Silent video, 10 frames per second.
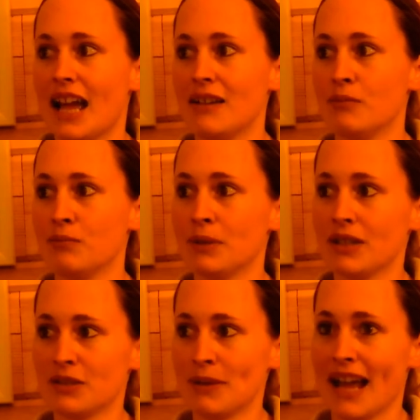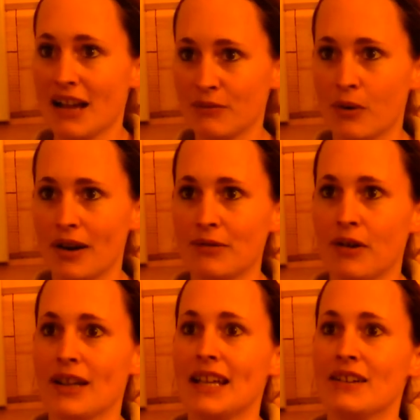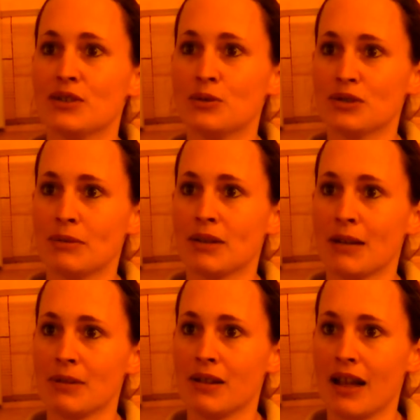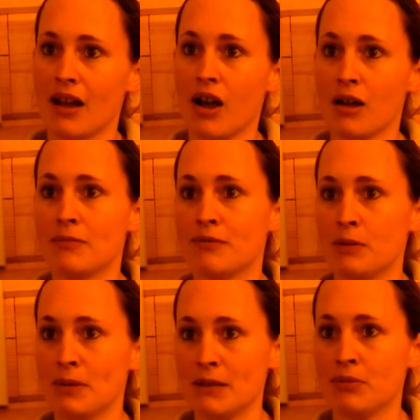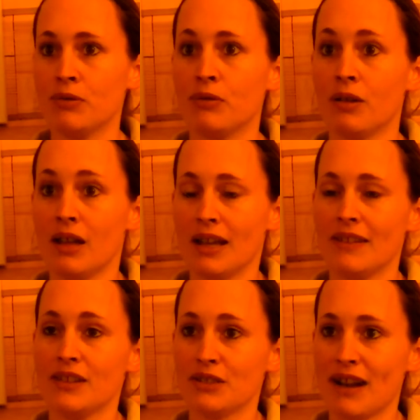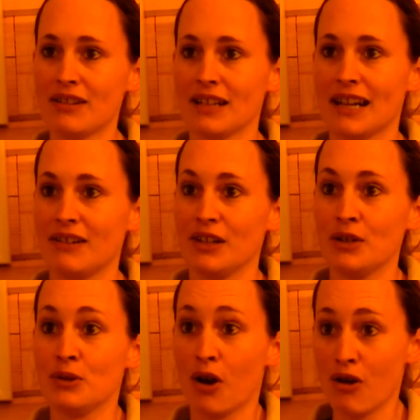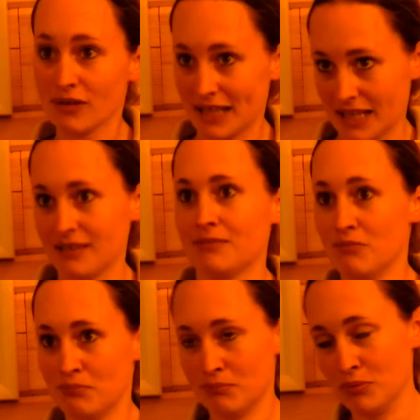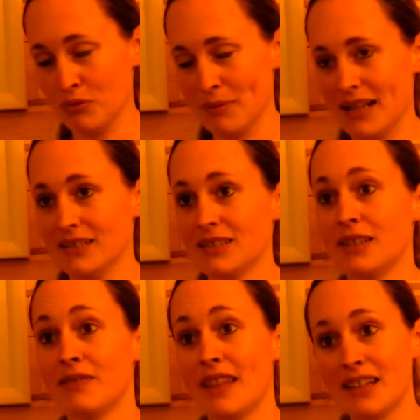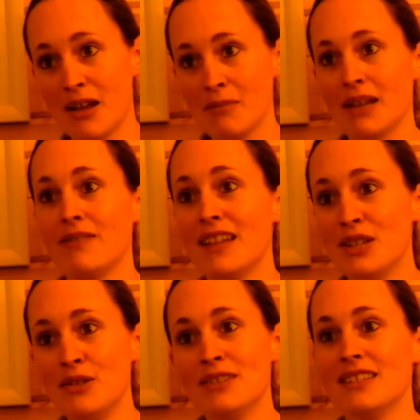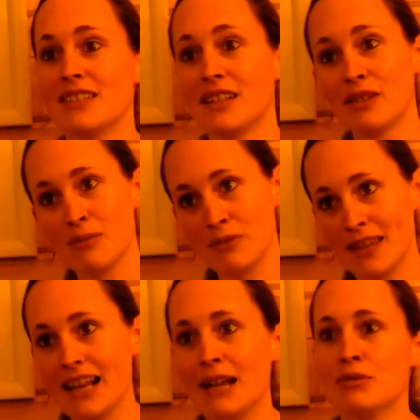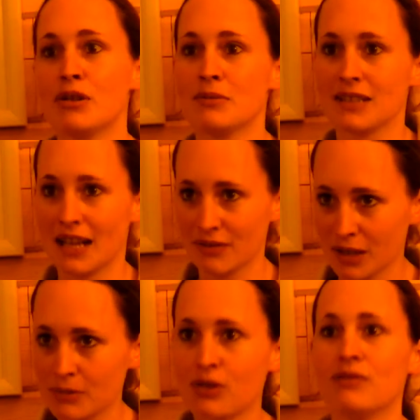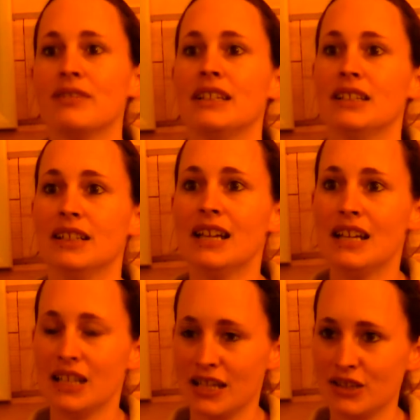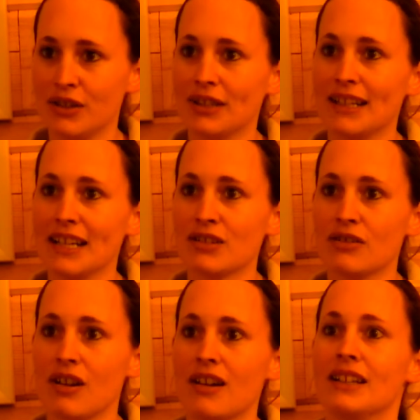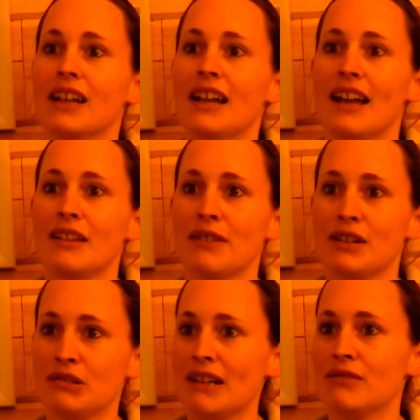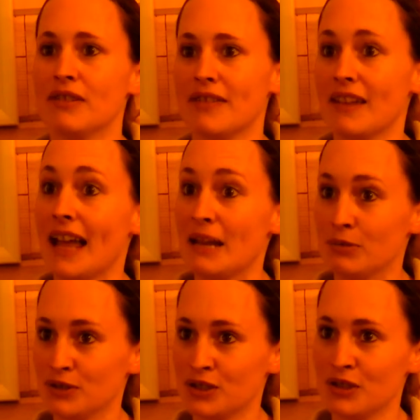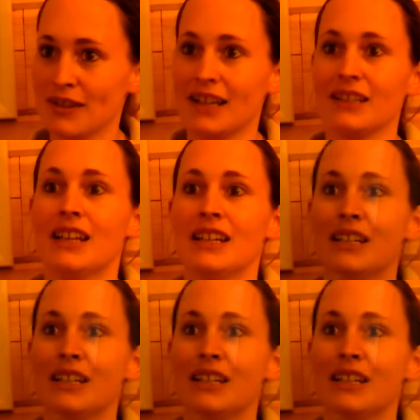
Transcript: And because we have Wi-Fi here, it's also become a, a hub for people in the surrounding area who can't get broadband. They come here and they use it, so they'll come with their laptops and have a cup of coffee and, and you know can get online. And they're very grateful that they're able to do that.